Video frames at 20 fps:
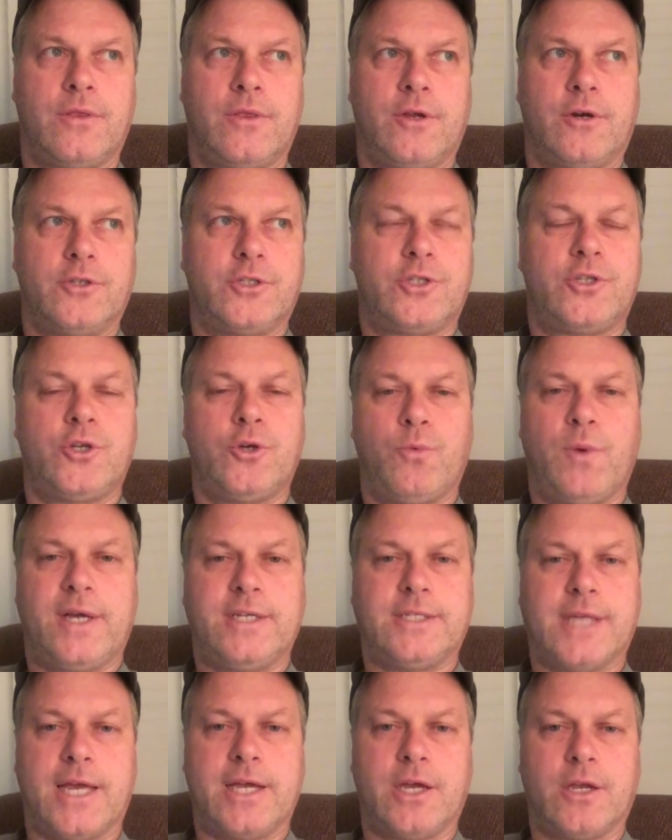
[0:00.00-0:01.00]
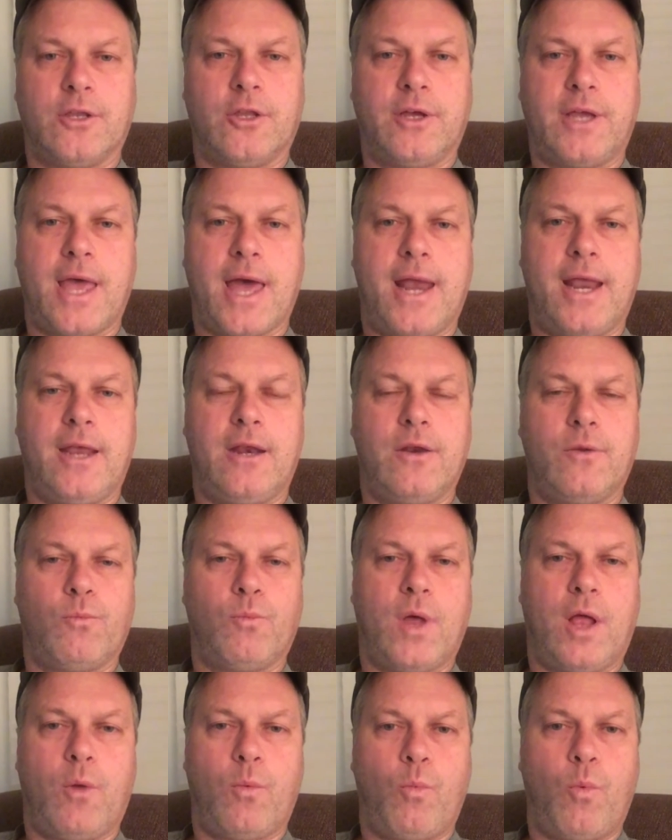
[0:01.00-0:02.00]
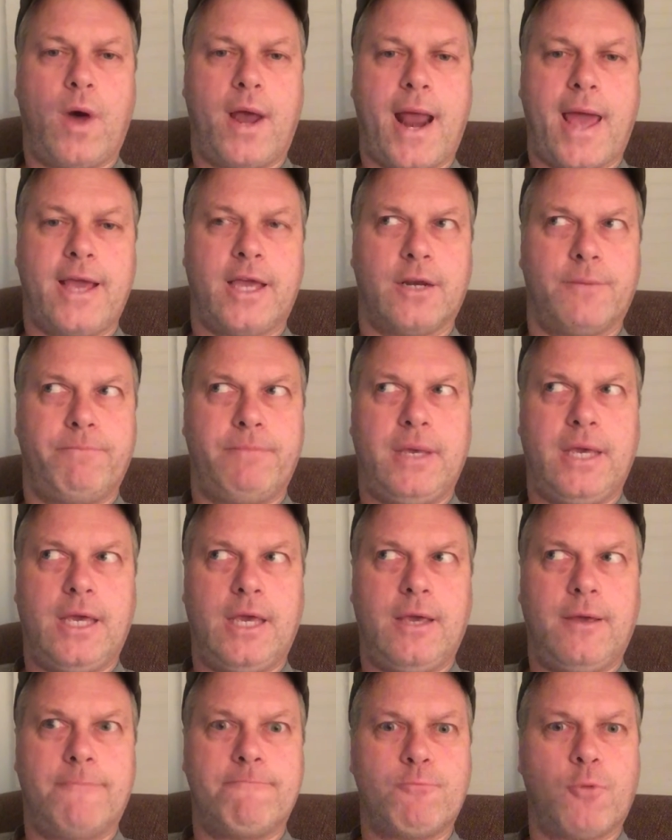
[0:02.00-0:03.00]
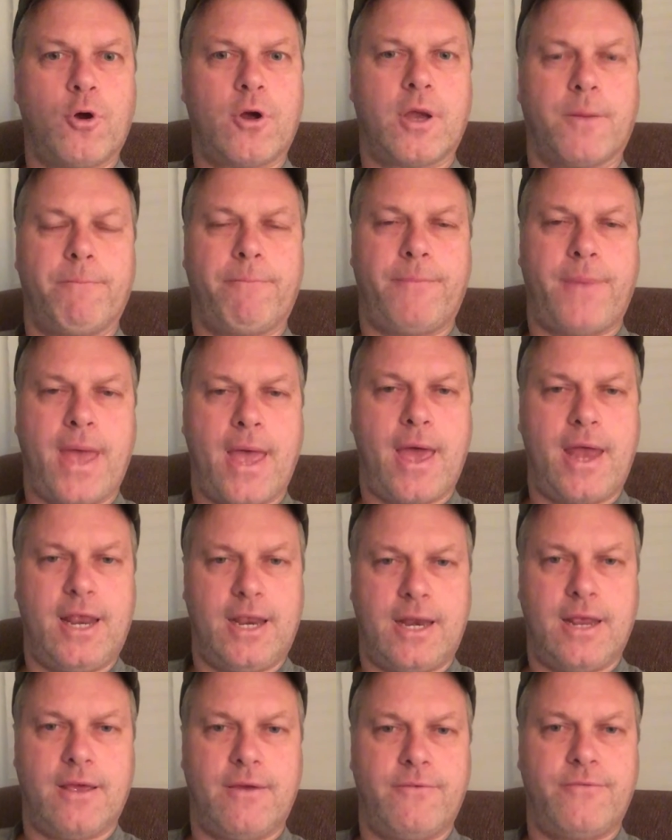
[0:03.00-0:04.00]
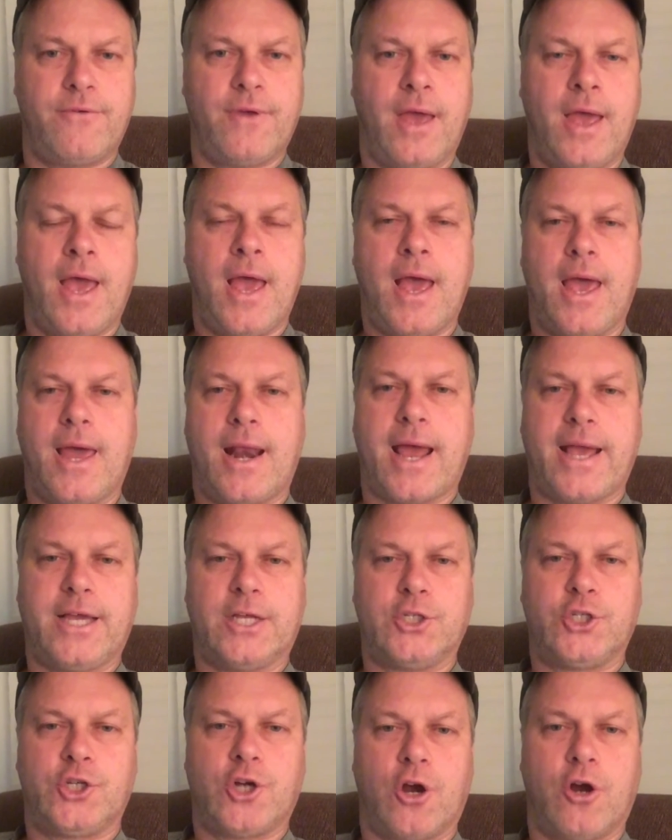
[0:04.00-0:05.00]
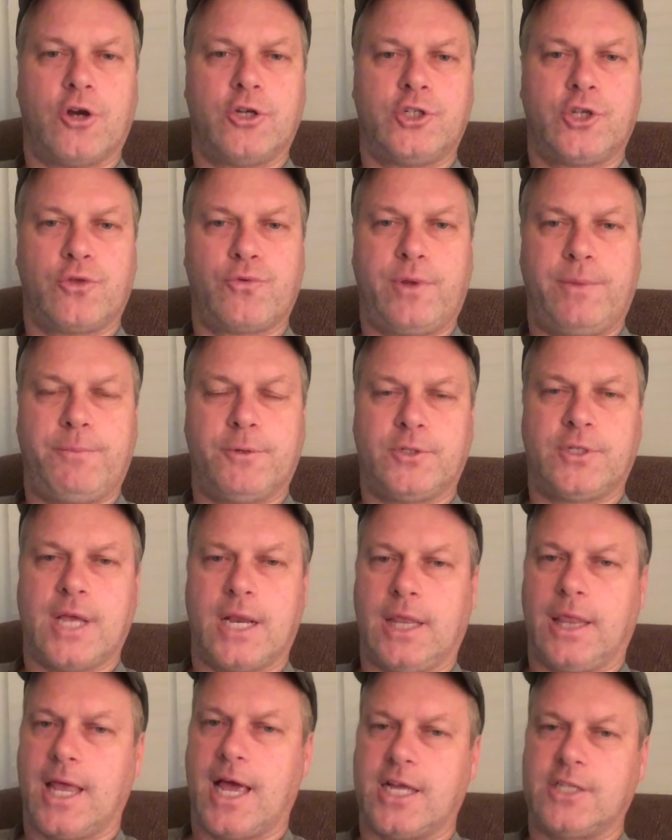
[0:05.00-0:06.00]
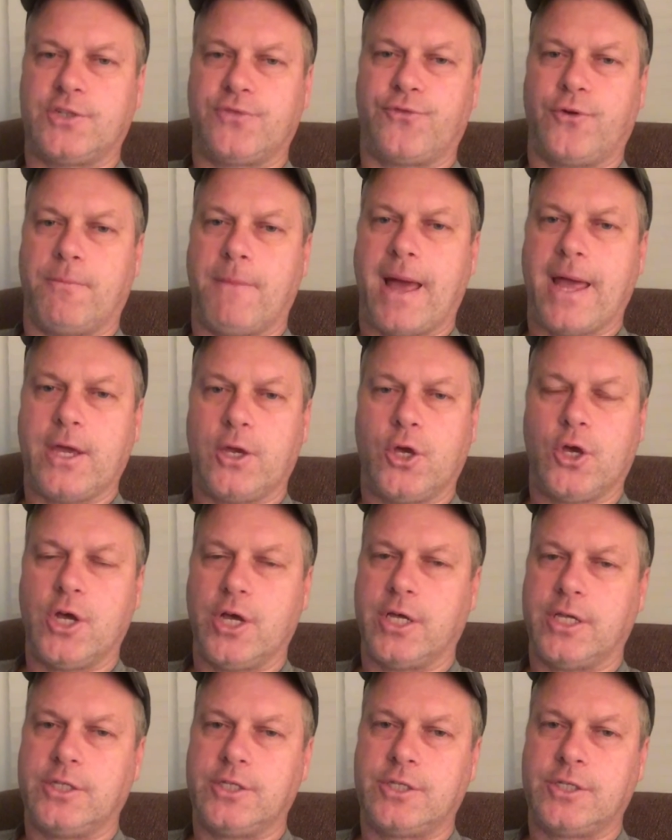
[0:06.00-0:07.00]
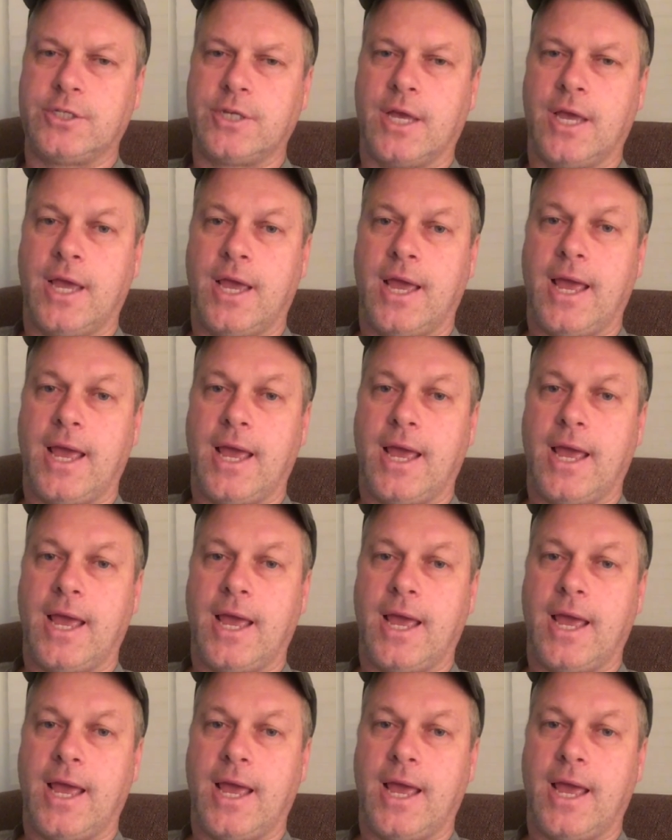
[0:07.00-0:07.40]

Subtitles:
there's two ways I can look at it. Well, one, I could be more competitive and I can charge 3% less for my goods